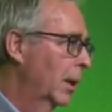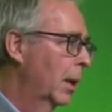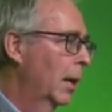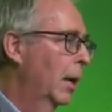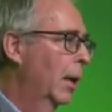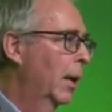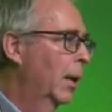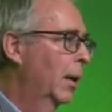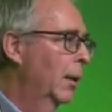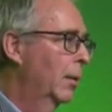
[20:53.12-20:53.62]

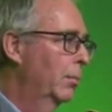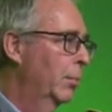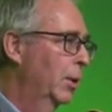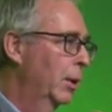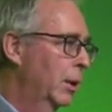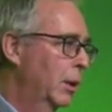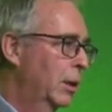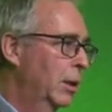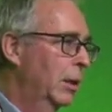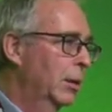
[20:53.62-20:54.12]
But
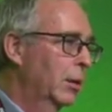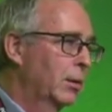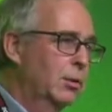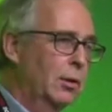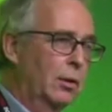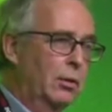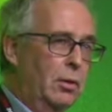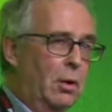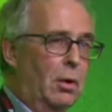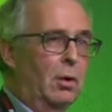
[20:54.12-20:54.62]
the dealers
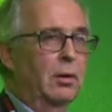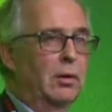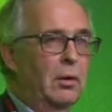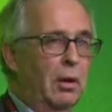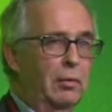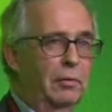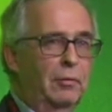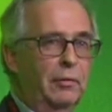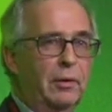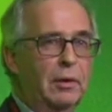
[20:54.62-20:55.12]
are not
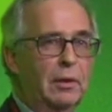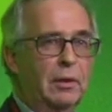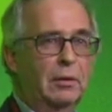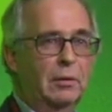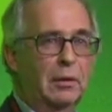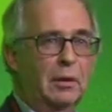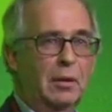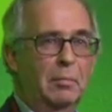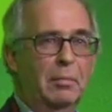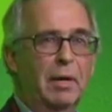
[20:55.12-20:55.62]
confident
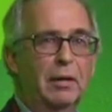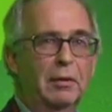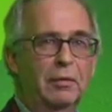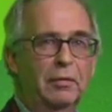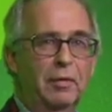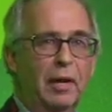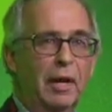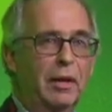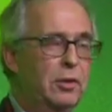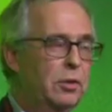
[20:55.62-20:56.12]
that the
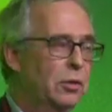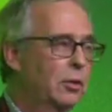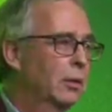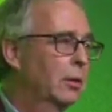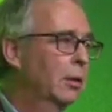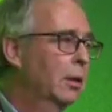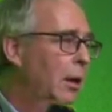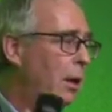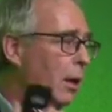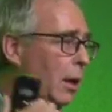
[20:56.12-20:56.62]

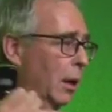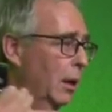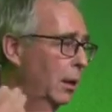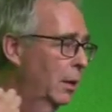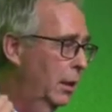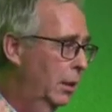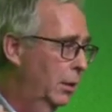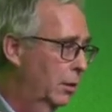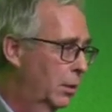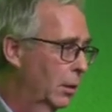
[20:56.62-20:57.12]
manufacturer,
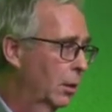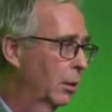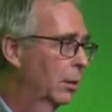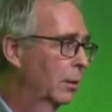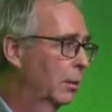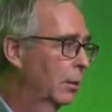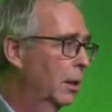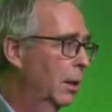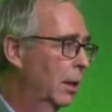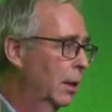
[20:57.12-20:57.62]
in
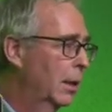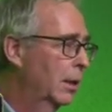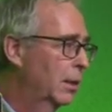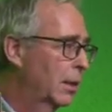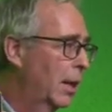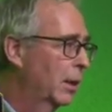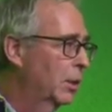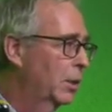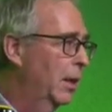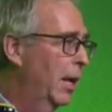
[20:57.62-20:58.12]
turn, is
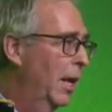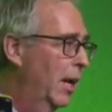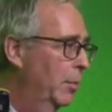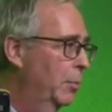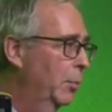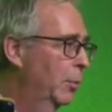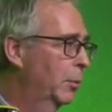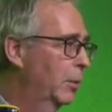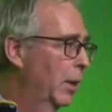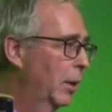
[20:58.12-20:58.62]
actually
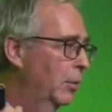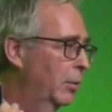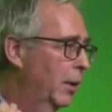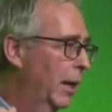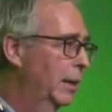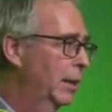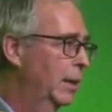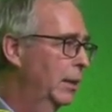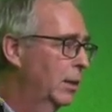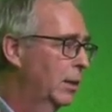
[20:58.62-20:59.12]
able and
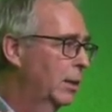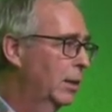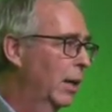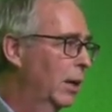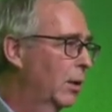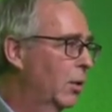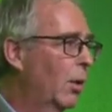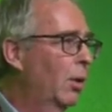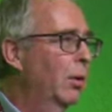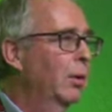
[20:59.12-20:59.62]
ready to
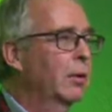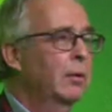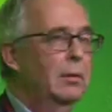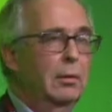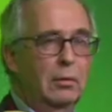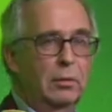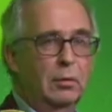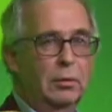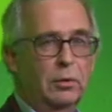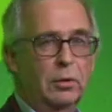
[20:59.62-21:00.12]
take on
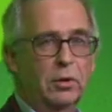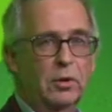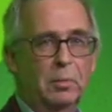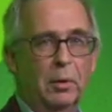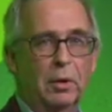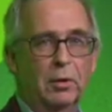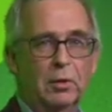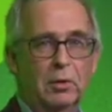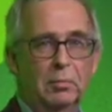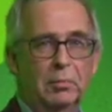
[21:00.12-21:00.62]
those
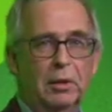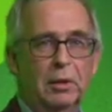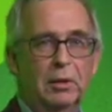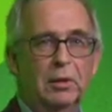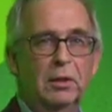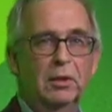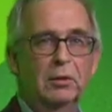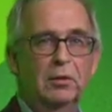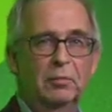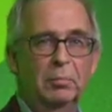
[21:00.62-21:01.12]

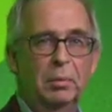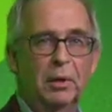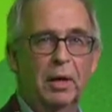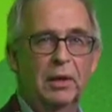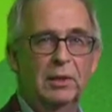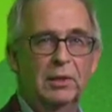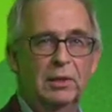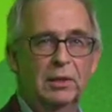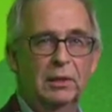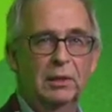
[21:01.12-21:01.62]
responsibilities of
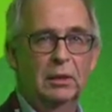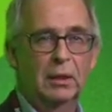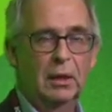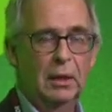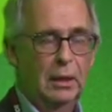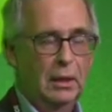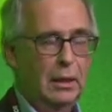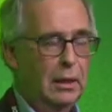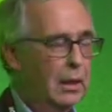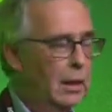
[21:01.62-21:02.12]
pricing
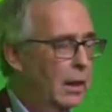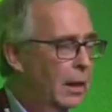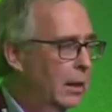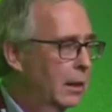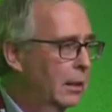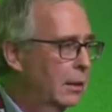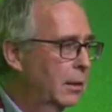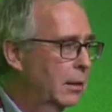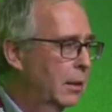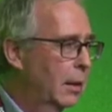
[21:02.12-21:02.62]

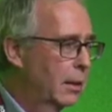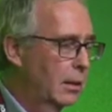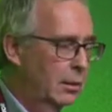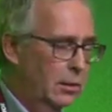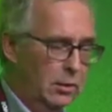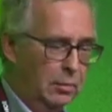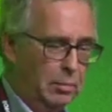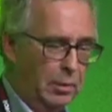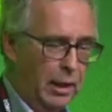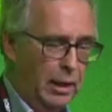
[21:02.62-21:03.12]
and
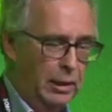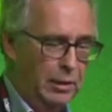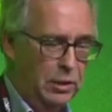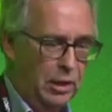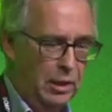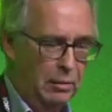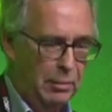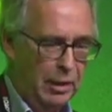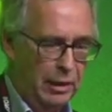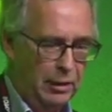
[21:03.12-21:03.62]
supply
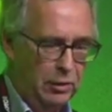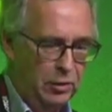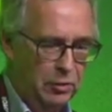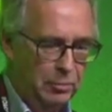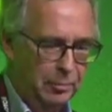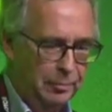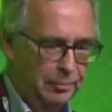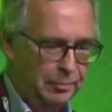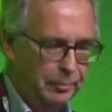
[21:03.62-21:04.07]
chain management.